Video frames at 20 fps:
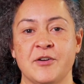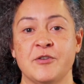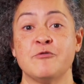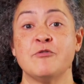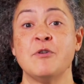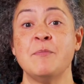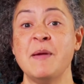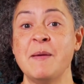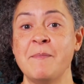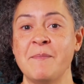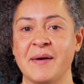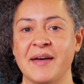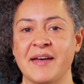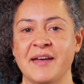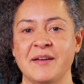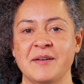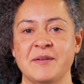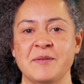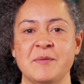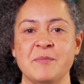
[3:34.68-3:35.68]
Remember,
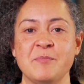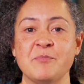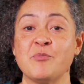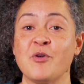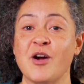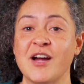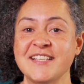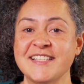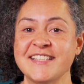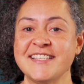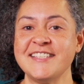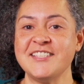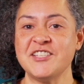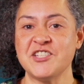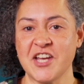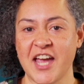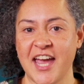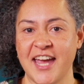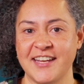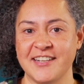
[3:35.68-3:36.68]
prices
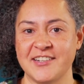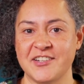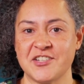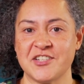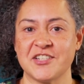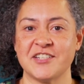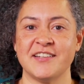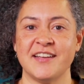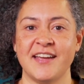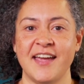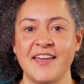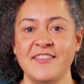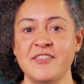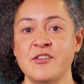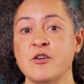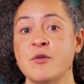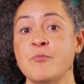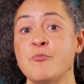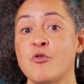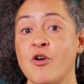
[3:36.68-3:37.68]
change and
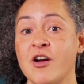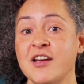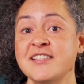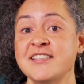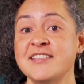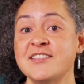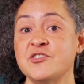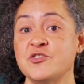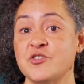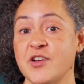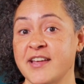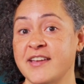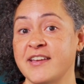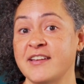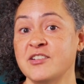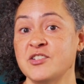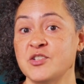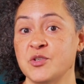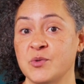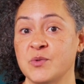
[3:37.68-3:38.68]
there are price
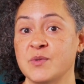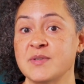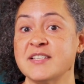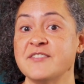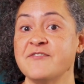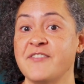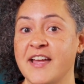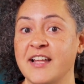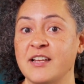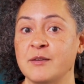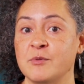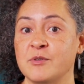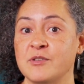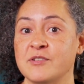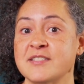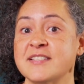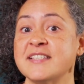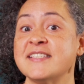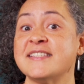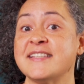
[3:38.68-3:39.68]
tracking tools available
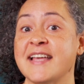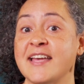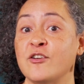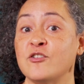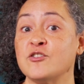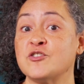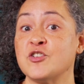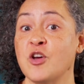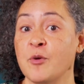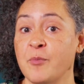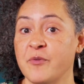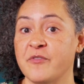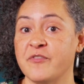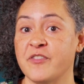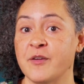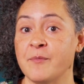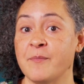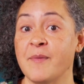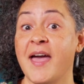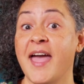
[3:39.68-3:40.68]
to stay on top of
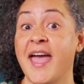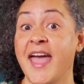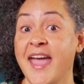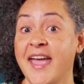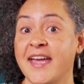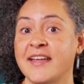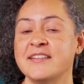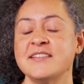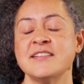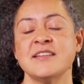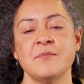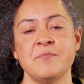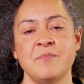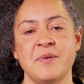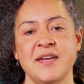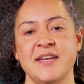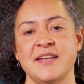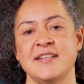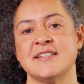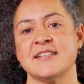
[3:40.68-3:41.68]
them and
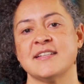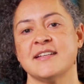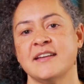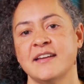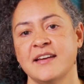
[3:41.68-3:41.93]
compete.